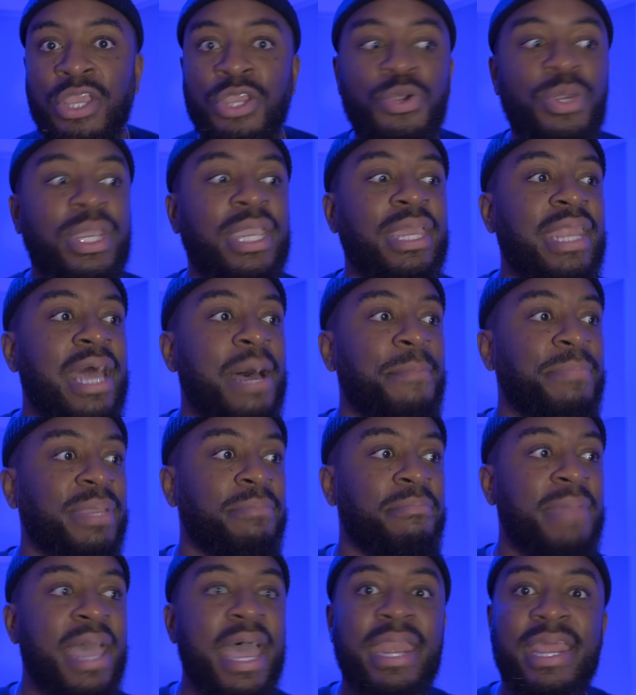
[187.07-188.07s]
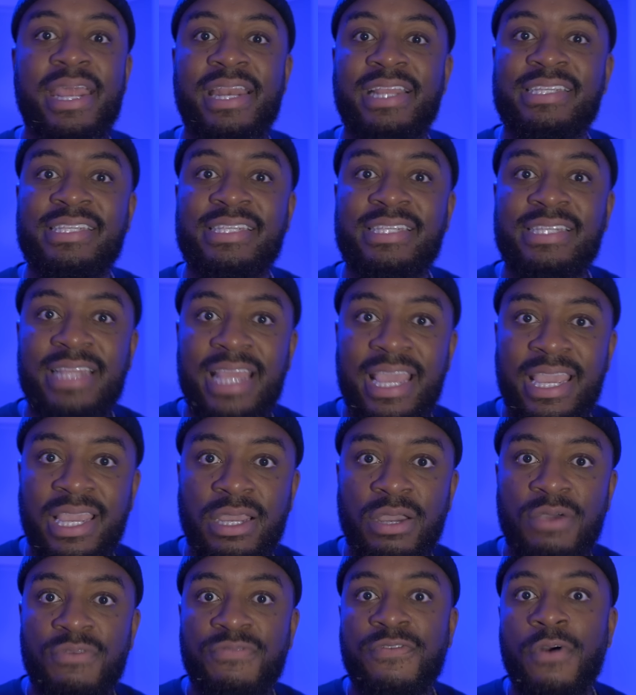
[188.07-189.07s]
You cannot be mad at a
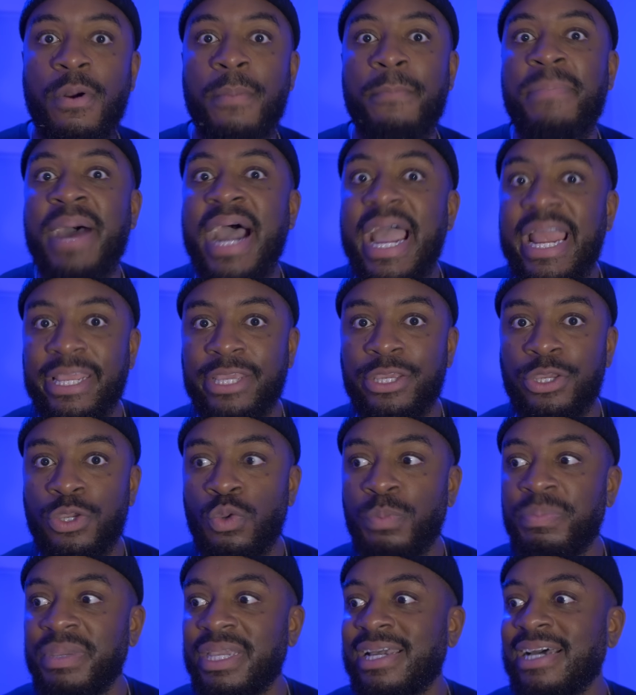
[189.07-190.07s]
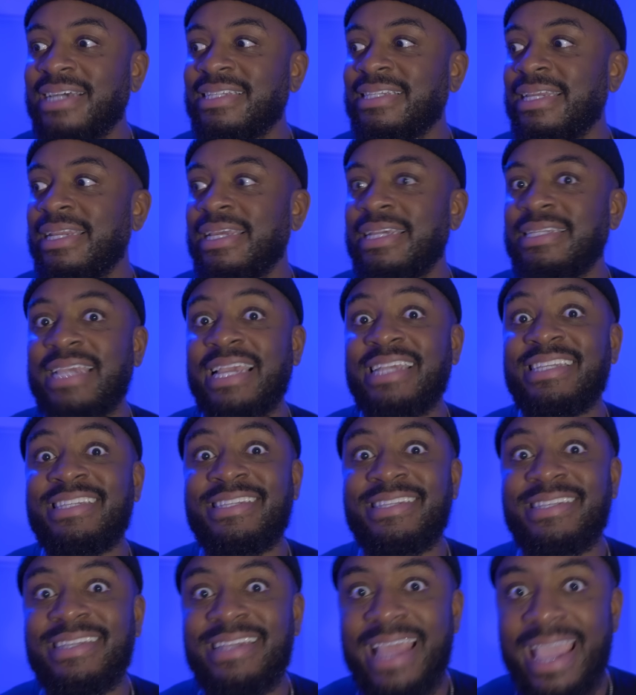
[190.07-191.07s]
snake for biting you, because it is a
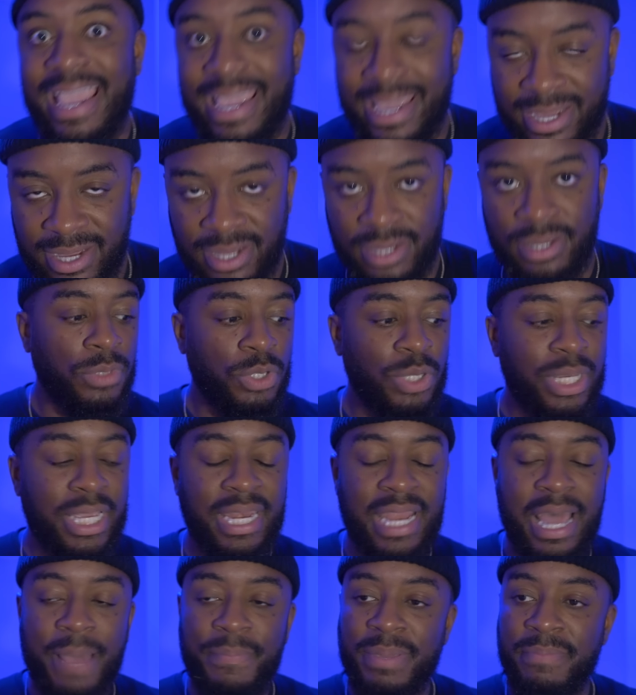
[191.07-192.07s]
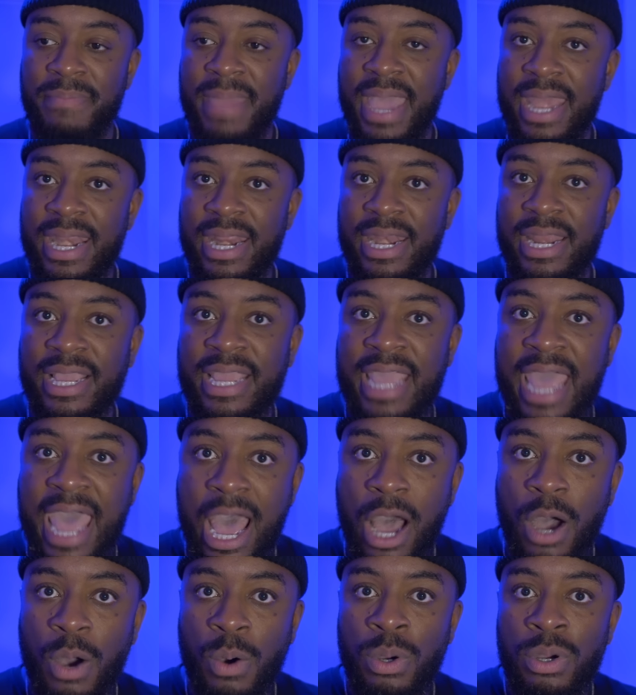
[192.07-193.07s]
snake. You cannot be mad at a
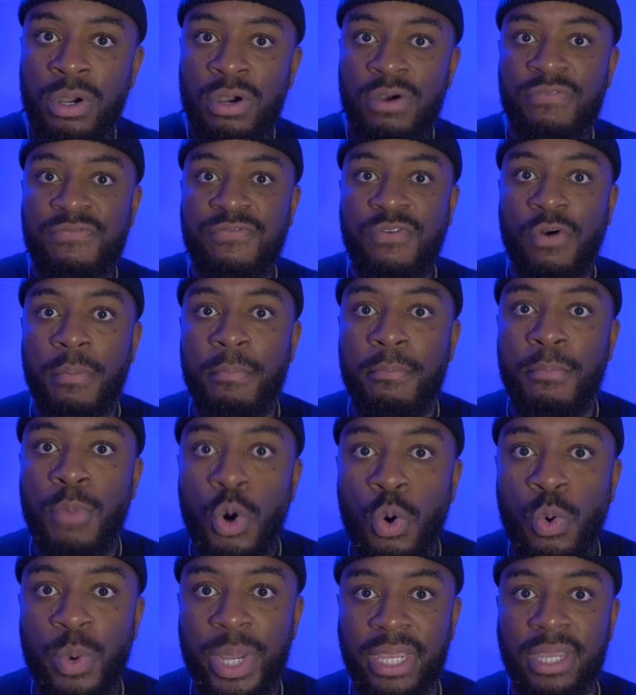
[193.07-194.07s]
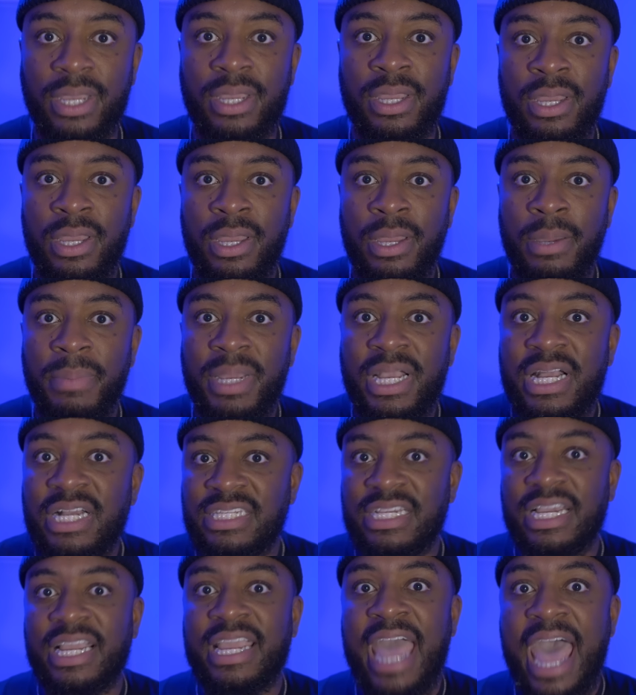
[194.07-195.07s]
cow for mooing,
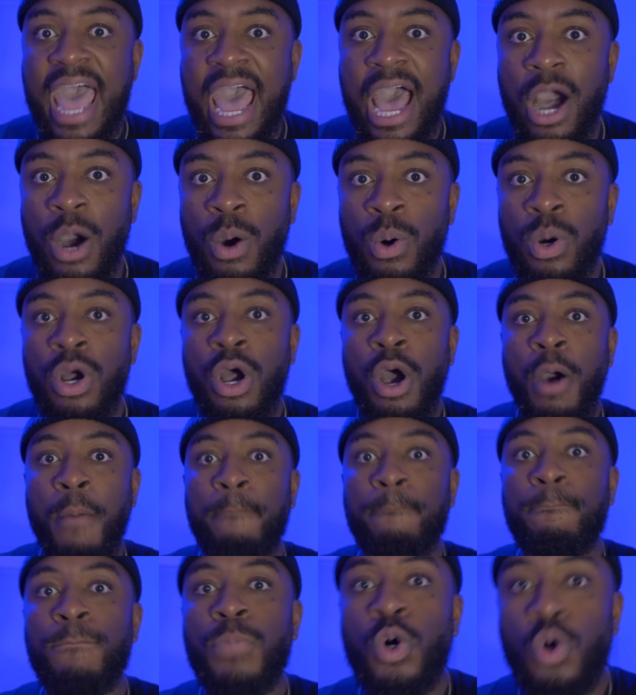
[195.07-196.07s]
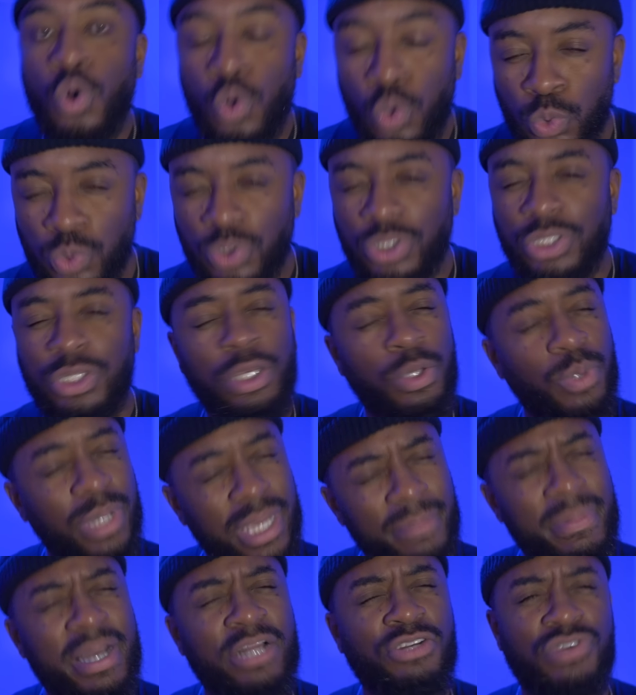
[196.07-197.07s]
because a cow moos. Do you
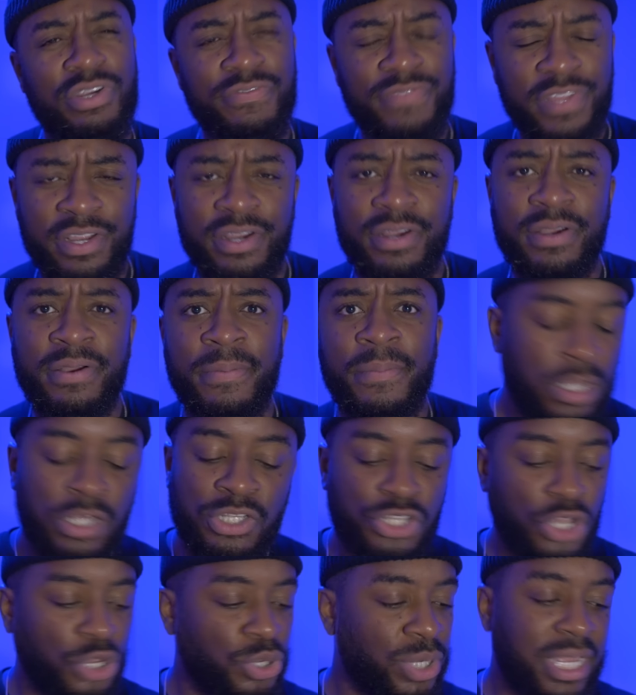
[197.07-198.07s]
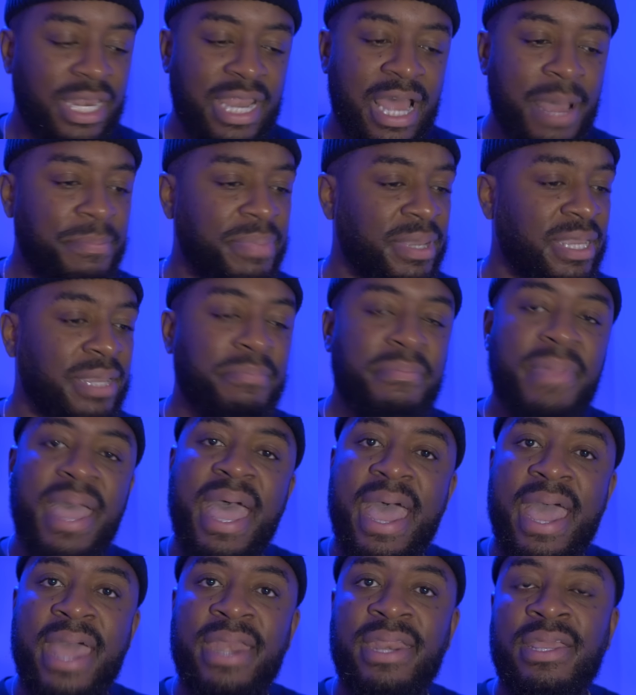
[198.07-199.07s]
get my drift here? So you cannot be
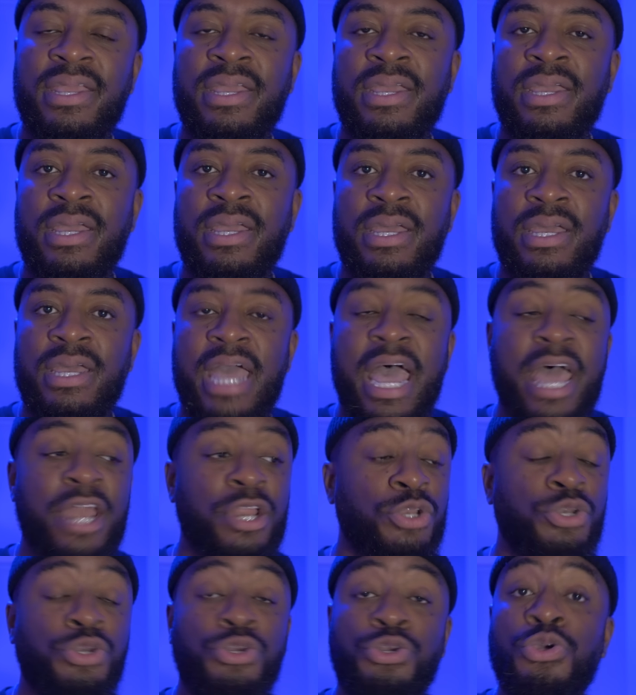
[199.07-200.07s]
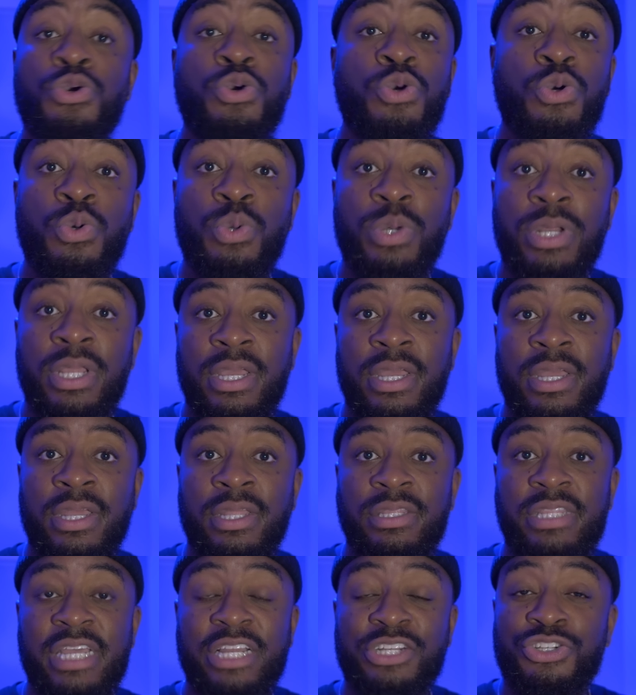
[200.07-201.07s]
mad at a dude
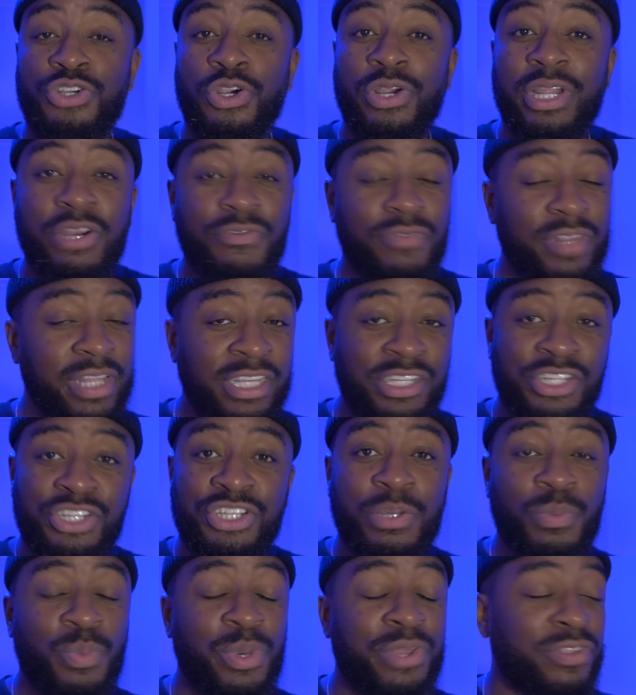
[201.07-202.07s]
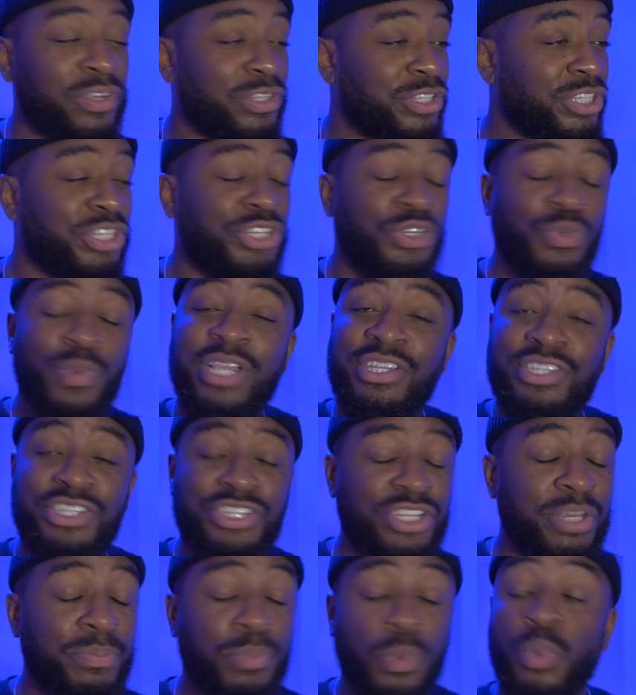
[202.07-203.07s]
that you're in a relationship with, a
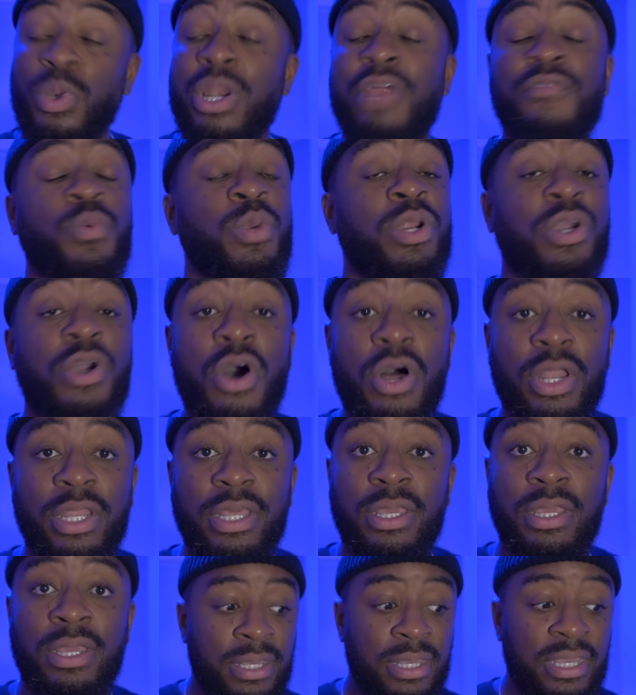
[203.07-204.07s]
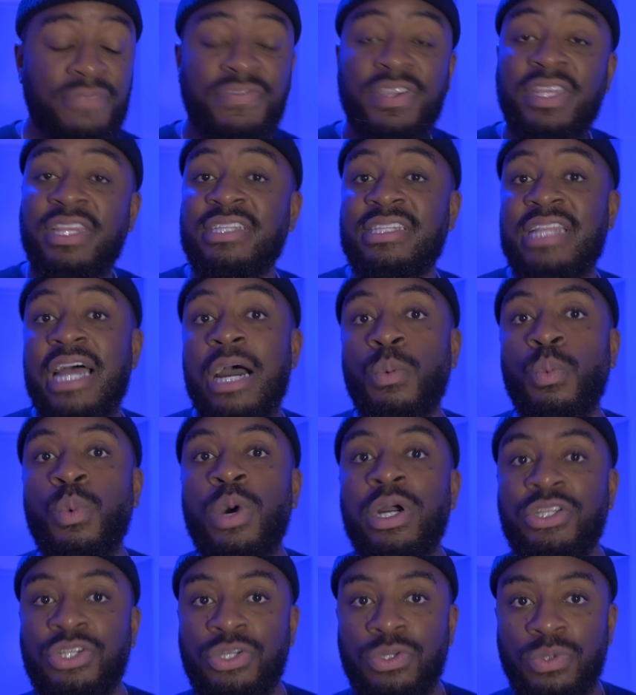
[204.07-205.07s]
situationship, or whatever you want to call it, if he does not
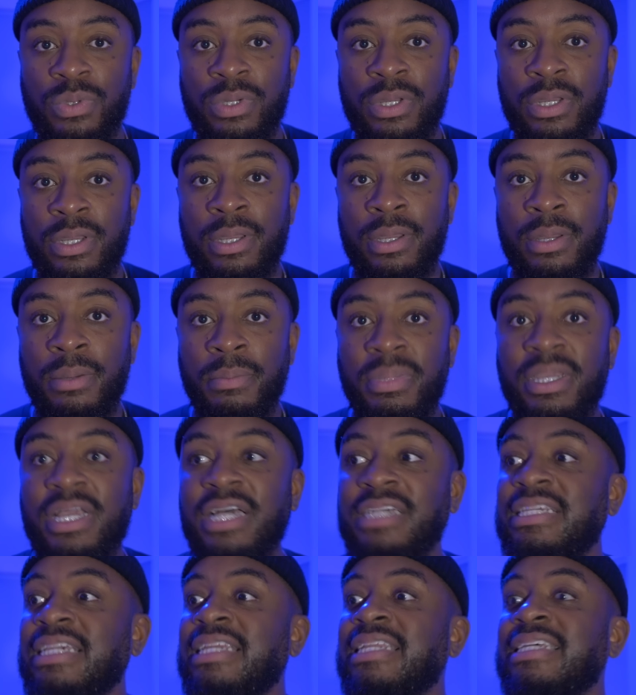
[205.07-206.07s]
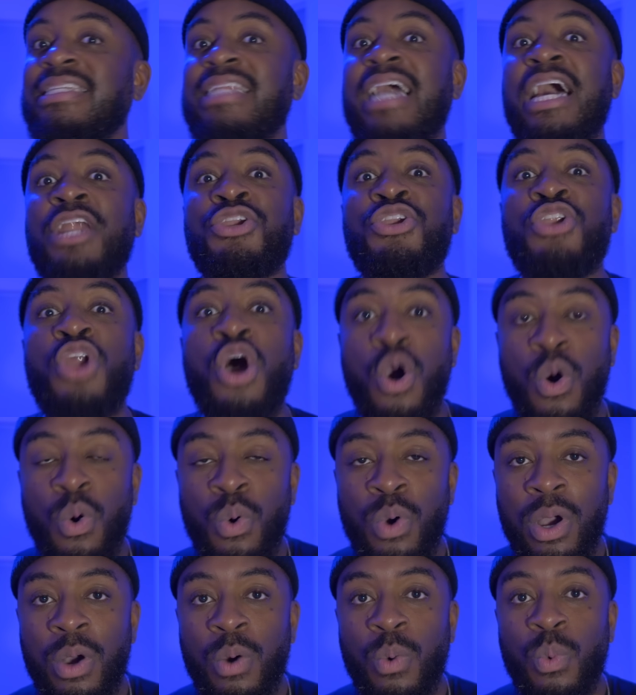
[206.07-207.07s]
want you, because he does not
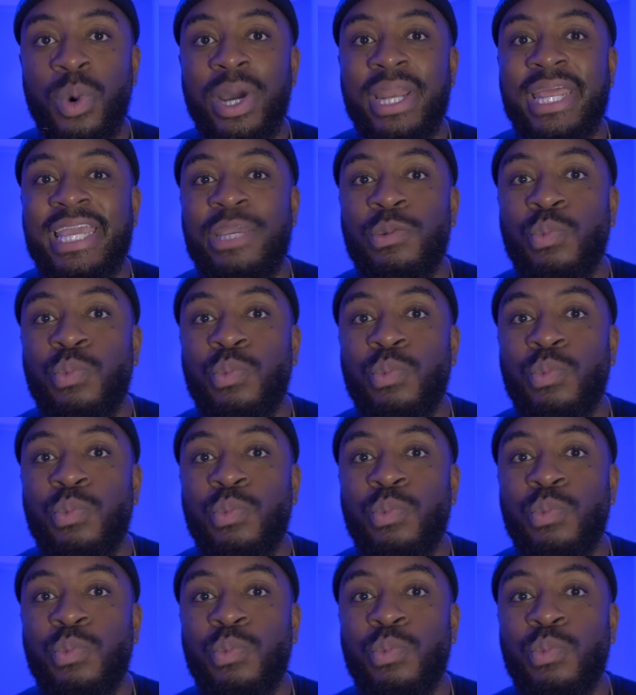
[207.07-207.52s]
know what he